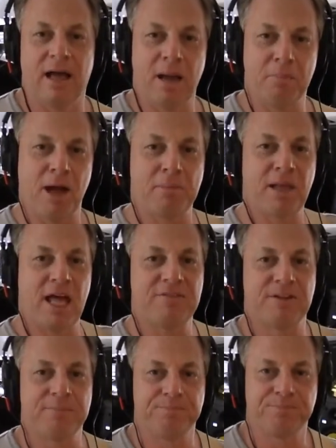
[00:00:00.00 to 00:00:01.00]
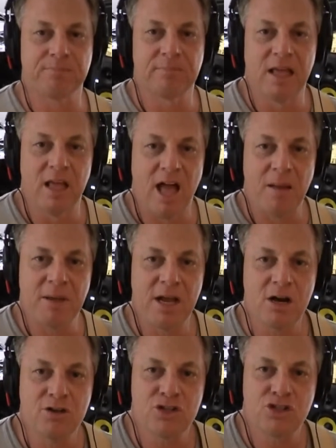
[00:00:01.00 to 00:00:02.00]
Bob Donovan. I'm
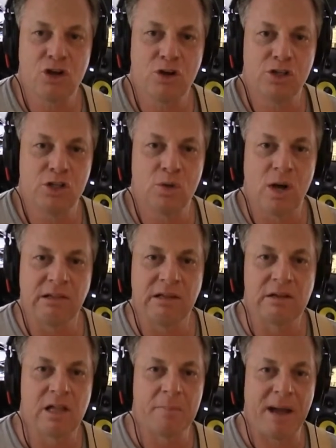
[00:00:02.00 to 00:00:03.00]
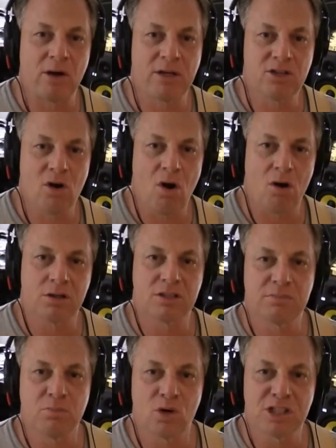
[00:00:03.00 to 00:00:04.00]
here to show you a little about guitars,
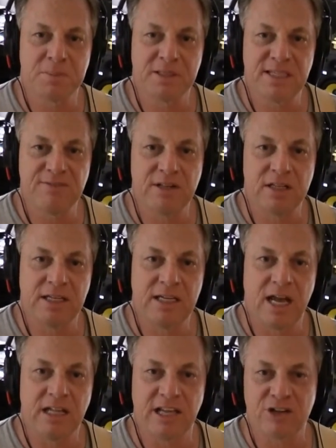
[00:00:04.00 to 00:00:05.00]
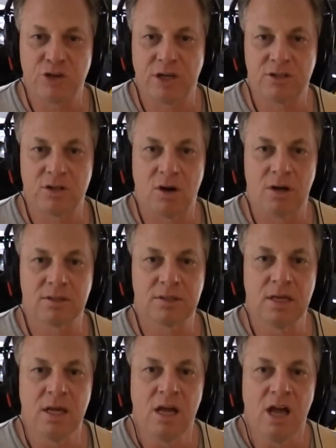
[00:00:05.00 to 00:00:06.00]
more specifically electric guitars.
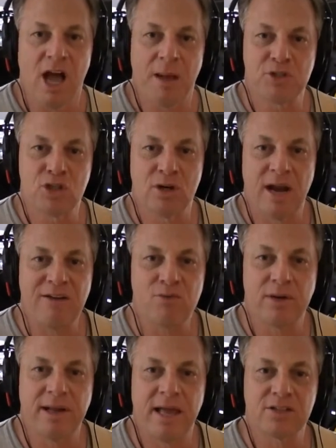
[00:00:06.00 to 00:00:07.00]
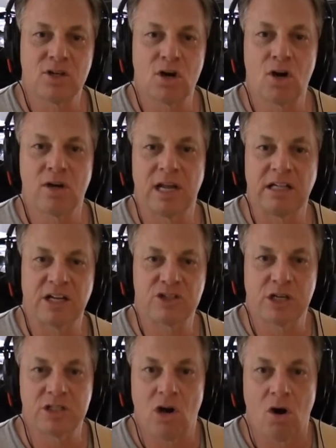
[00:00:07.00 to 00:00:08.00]
I'm sure everyone has heard an
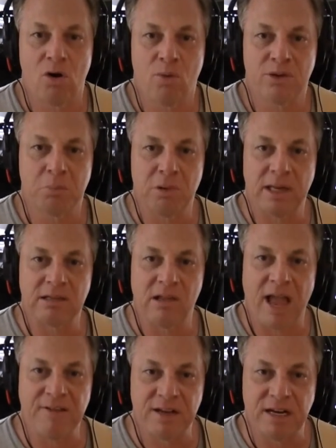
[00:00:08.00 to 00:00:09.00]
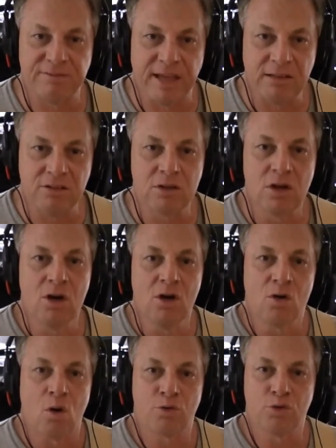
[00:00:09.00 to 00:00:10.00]
electric guitar, whether played live at an event,
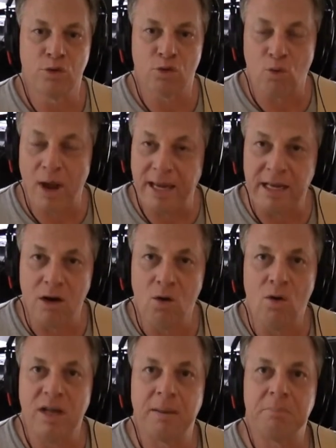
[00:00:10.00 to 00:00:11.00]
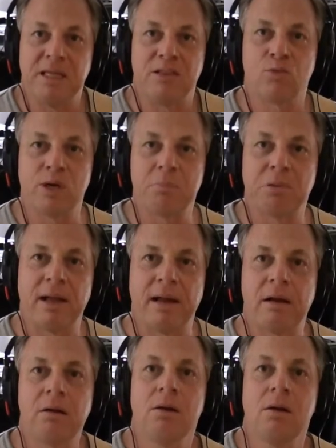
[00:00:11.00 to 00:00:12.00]
or through the radio, an MP3
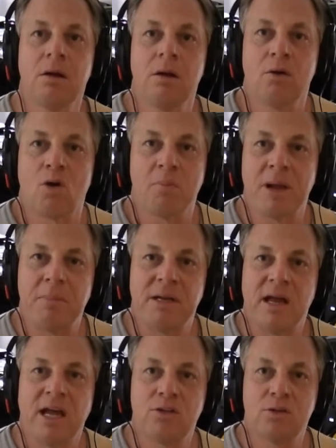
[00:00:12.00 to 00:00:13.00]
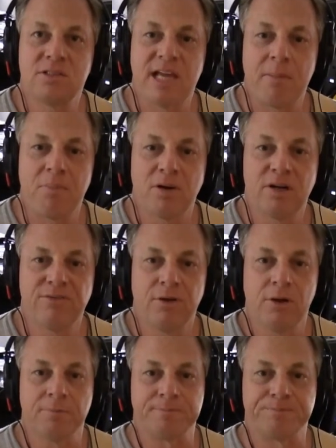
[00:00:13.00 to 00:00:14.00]
player, or maybe an iTunes app on your phone.